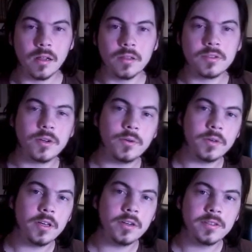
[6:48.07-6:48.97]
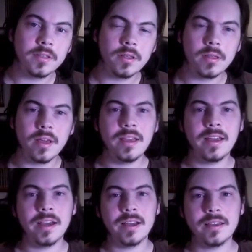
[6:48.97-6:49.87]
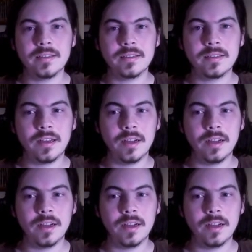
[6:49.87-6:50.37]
So here's the thing, guys.